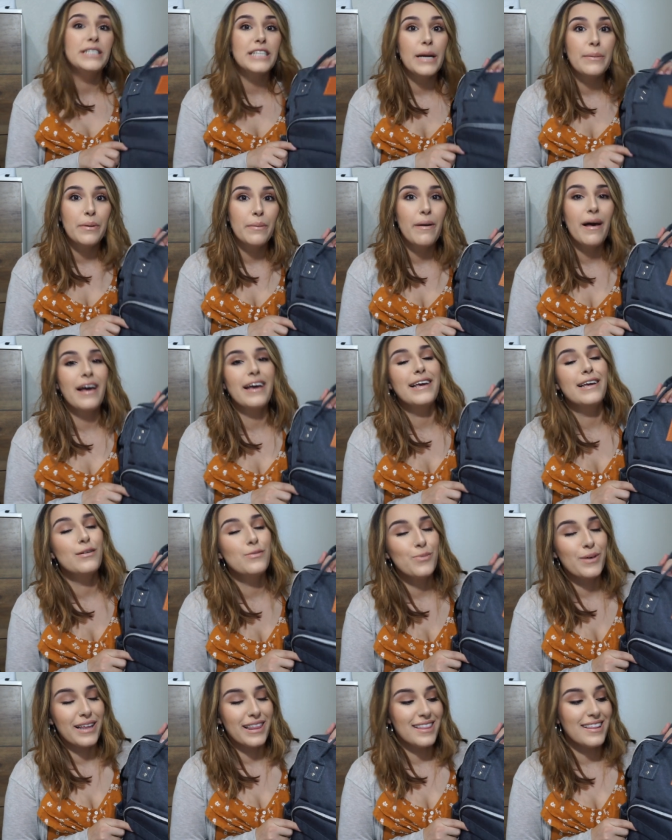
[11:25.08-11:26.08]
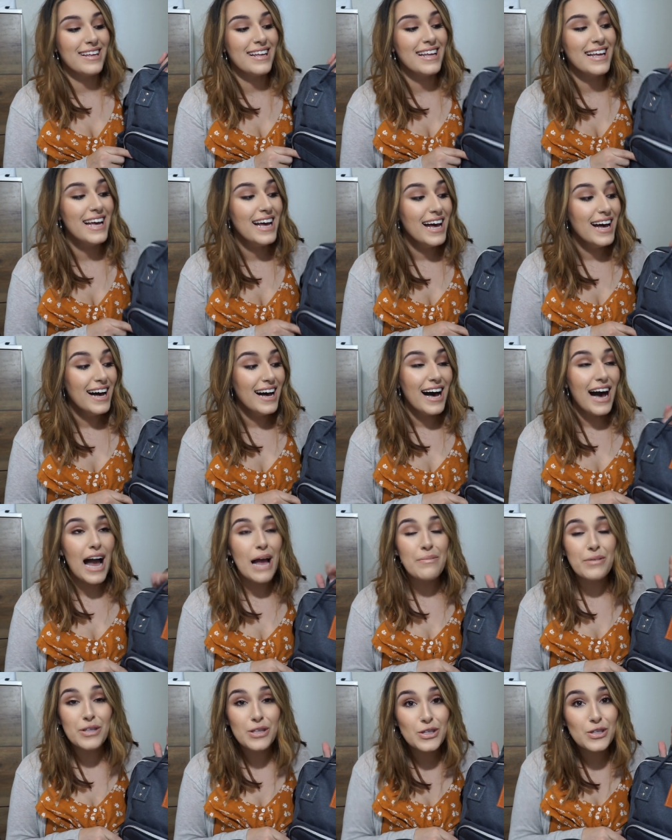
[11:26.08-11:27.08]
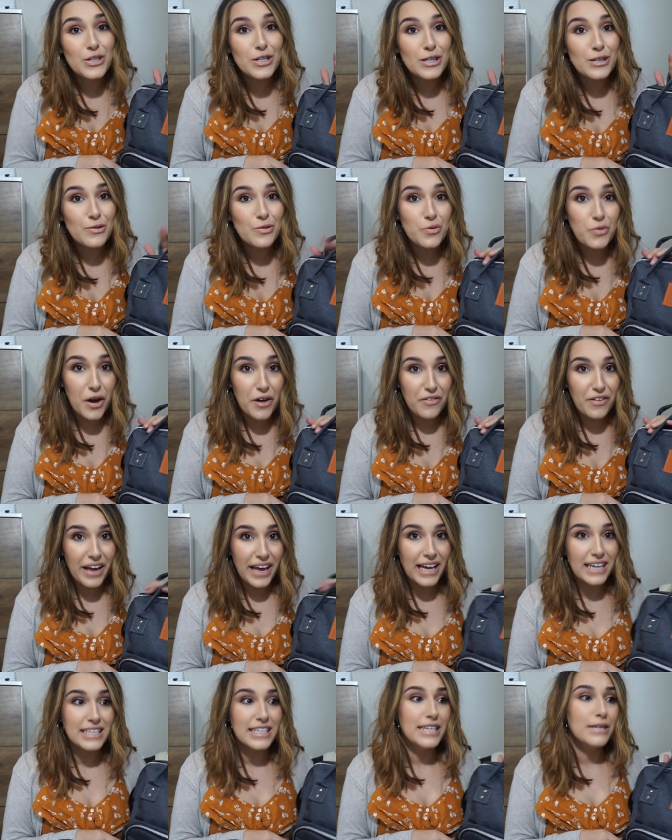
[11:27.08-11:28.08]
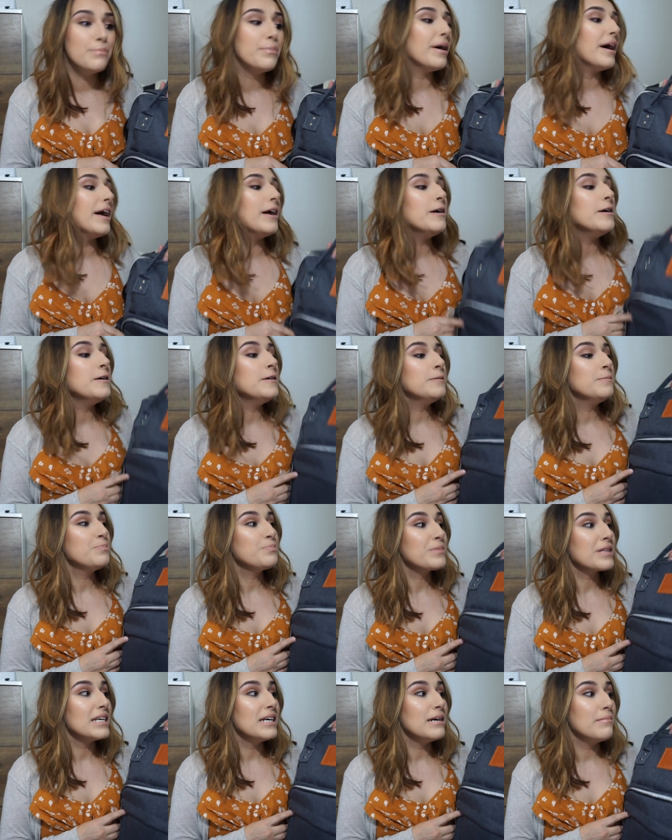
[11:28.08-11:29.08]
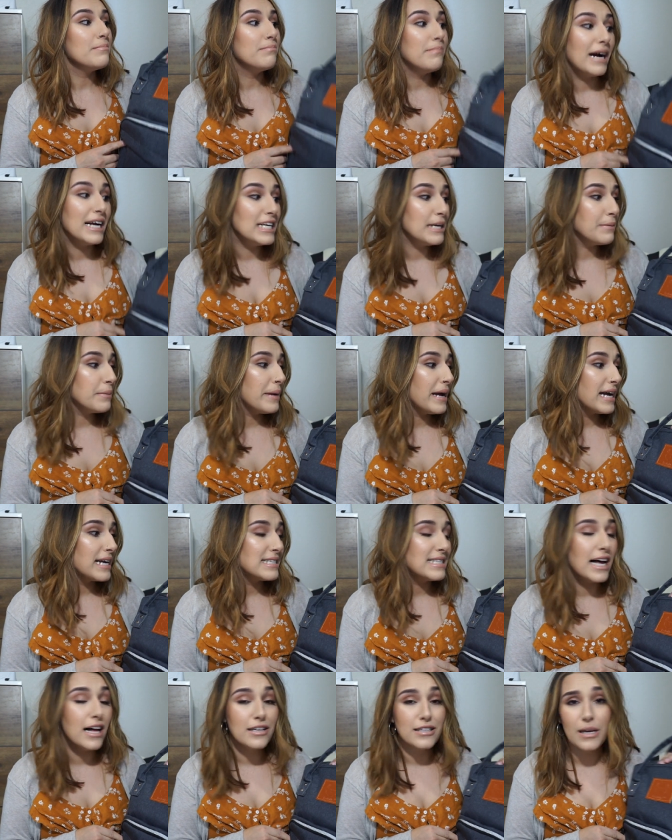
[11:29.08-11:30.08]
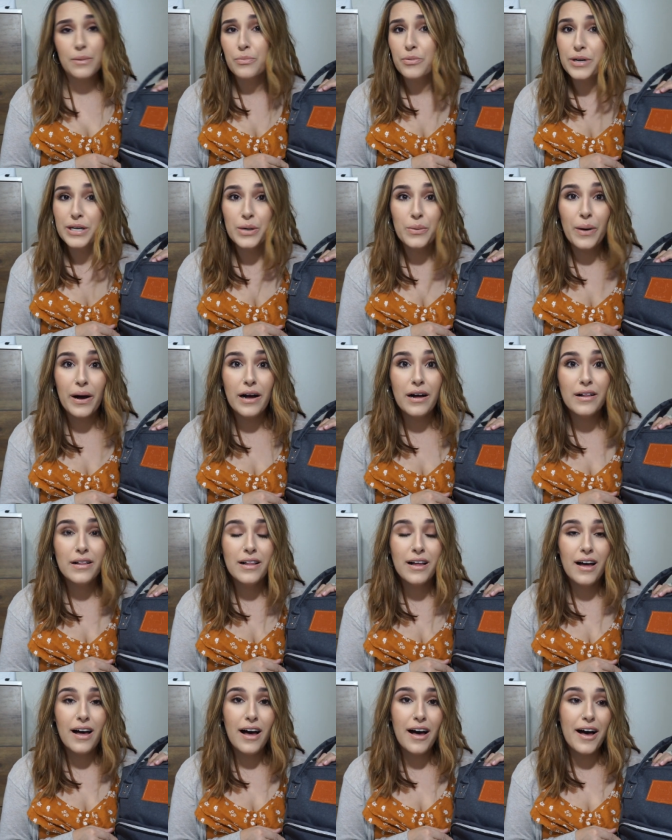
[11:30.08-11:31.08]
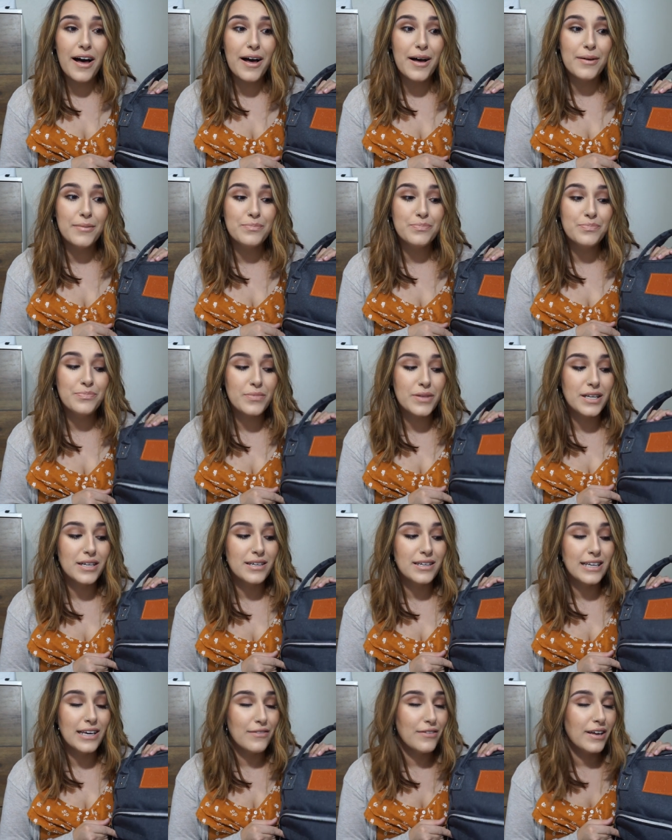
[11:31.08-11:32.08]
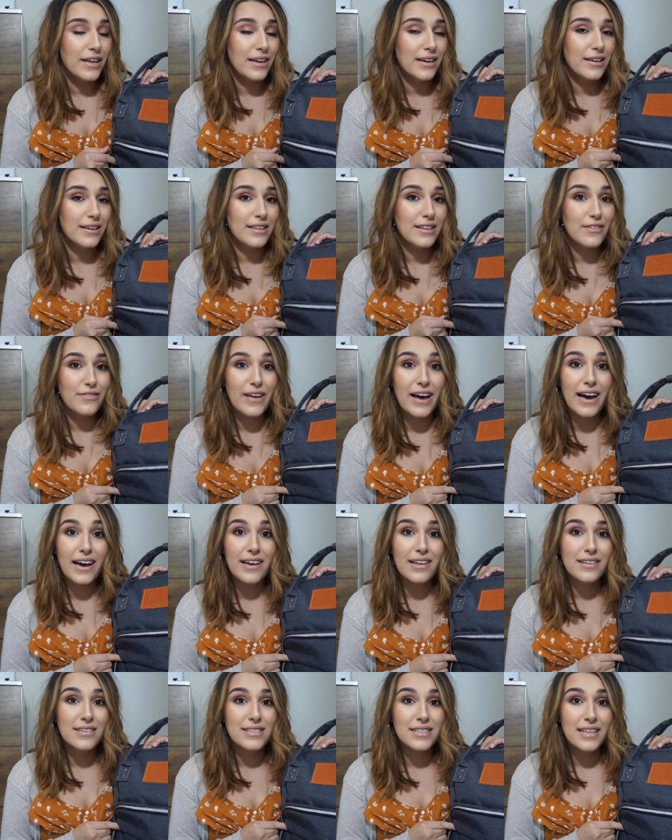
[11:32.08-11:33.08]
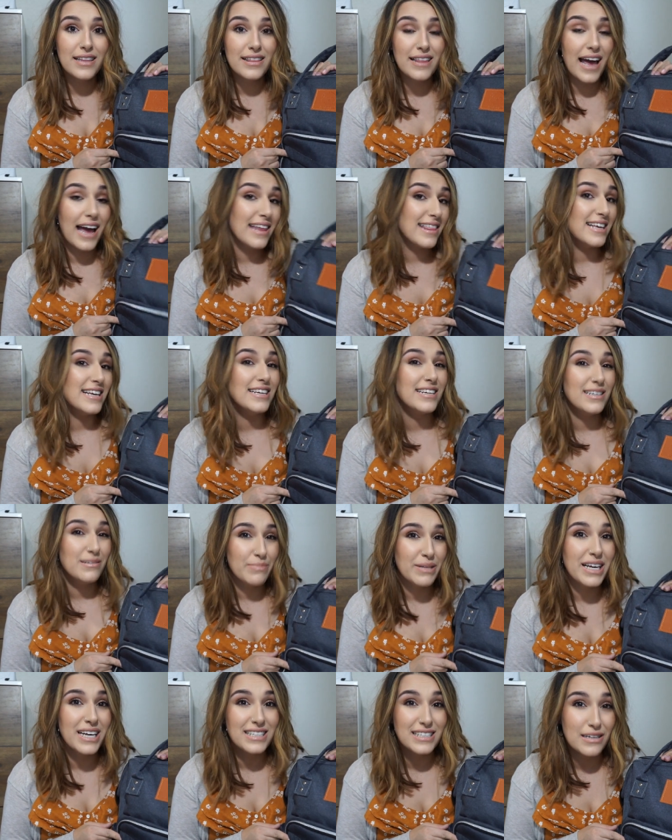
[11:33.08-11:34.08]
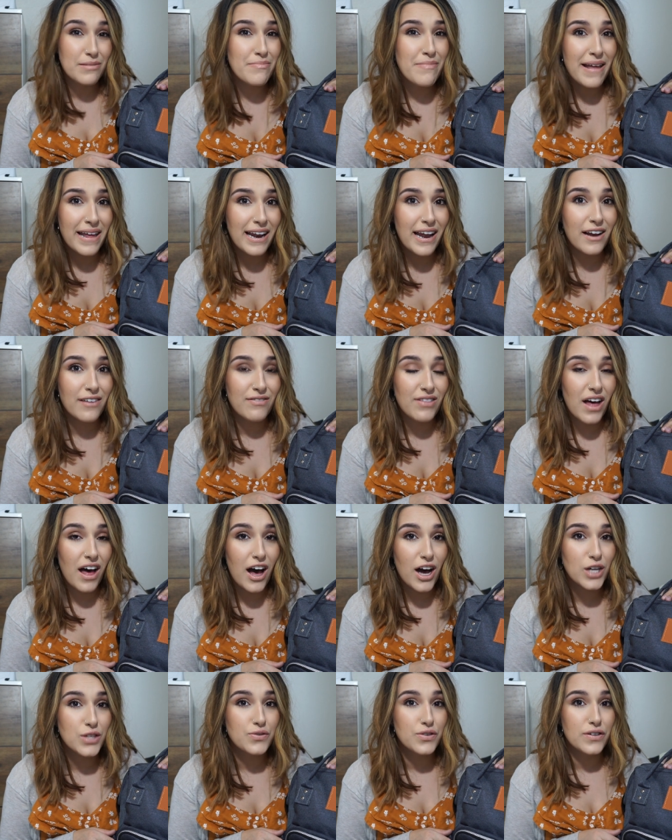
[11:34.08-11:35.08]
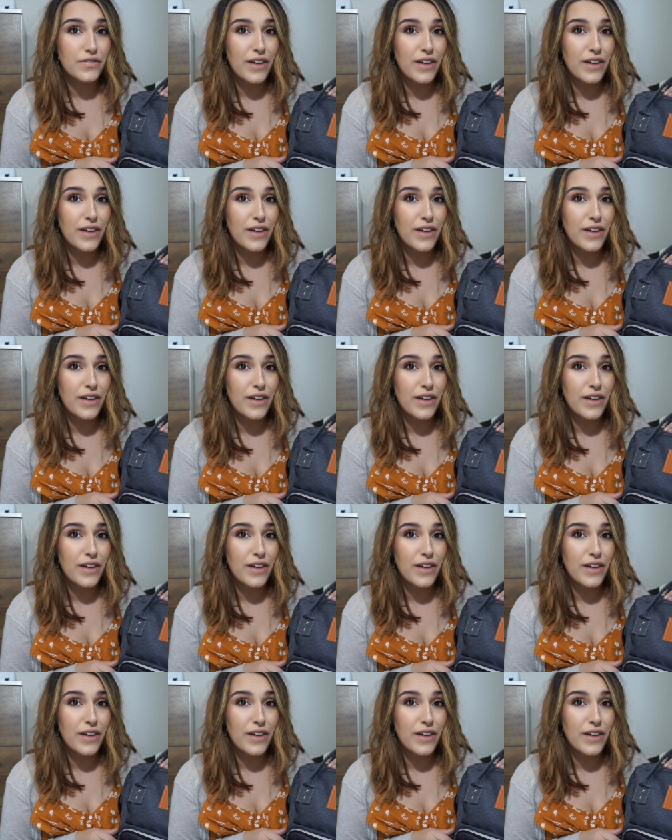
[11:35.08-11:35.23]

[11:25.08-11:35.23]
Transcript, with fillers: diaper bag in with it. I'm a little rough-handed, but my diaper bag's held up pretty well. Um, given the fact that I think because it's made out of the Oxford